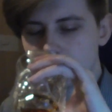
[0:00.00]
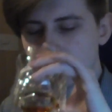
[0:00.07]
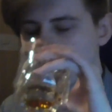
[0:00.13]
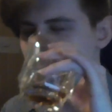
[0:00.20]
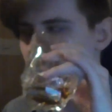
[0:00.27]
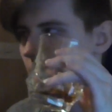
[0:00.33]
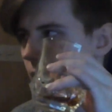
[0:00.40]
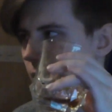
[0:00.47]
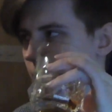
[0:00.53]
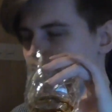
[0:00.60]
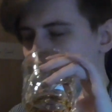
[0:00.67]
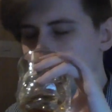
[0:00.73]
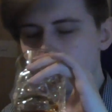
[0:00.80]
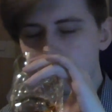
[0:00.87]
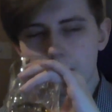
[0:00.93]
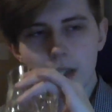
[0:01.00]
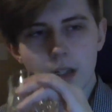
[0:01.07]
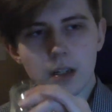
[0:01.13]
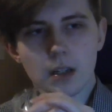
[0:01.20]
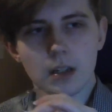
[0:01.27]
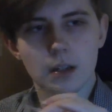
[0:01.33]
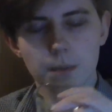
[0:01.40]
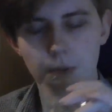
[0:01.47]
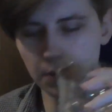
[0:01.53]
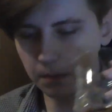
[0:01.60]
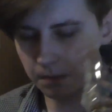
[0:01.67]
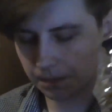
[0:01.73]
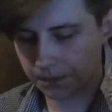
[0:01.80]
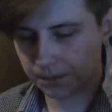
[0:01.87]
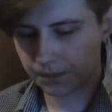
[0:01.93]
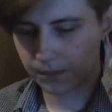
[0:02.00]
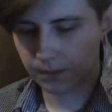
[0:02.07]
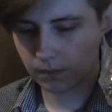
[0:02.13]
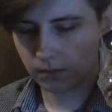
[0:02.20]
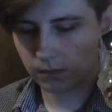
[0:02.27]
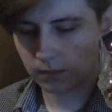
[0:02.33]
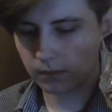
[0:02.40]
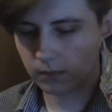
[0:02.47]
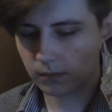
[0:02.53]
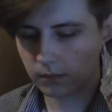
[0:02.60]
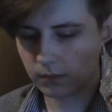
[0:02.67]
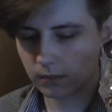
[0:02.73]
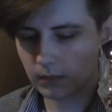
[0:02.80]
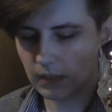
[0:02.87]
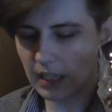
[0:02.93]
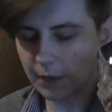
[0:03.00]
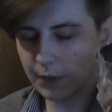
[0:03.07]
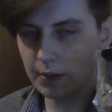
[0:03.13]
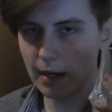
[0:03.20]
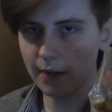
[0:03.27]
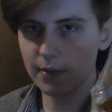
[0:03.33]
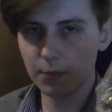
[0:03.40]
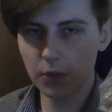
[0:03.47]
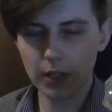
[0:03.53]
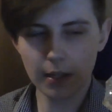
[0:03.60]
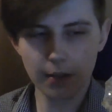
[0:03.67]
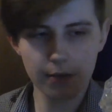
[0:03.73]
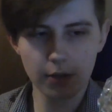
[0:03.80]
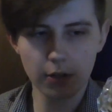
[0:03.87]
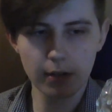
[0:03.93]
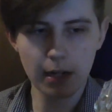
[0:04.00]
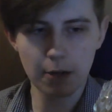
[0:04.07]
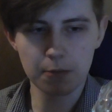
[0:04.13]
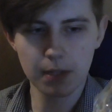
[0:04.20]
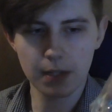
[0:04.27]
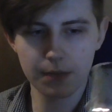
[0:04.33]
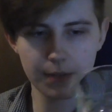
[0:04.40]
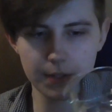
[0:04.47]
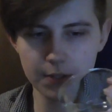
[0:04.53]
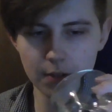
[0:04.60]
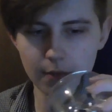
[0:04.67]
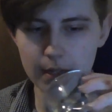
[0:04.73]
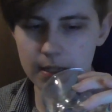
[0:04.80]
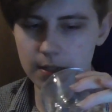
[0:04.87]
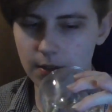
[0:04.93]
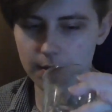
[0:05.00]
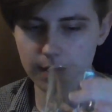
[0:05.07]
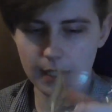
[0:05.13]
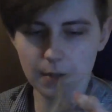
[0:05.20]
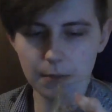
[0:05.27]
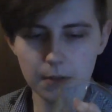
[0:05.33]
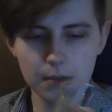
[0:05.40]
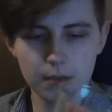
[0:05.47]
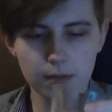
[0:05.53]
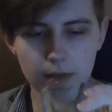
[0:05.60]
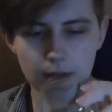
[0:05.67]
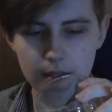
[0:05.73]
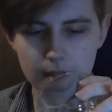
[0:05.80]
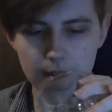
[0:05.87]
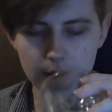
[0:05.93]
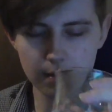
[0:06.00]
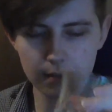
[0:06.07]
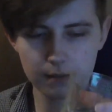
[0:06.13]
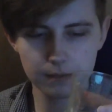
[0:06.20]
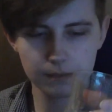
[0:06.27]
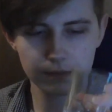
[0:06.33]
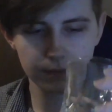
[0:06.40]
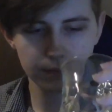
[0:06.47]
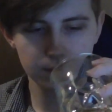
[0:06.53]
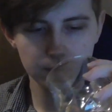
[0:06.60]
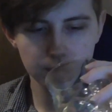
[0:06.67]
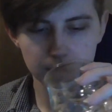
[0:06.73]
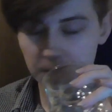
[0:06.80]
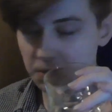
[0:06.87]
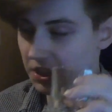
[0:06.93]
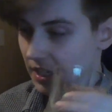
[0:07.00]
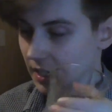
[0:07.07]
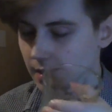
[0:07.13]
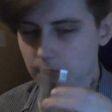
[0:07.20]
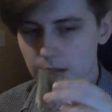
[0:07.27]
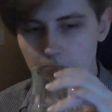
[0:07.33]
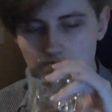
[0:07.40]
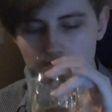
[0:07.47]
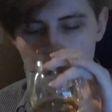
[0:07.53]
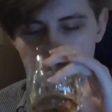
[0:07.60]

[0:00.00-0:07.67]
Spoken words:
like half that. But if you have the money to throw around, there's no reason not to get one. It's nice.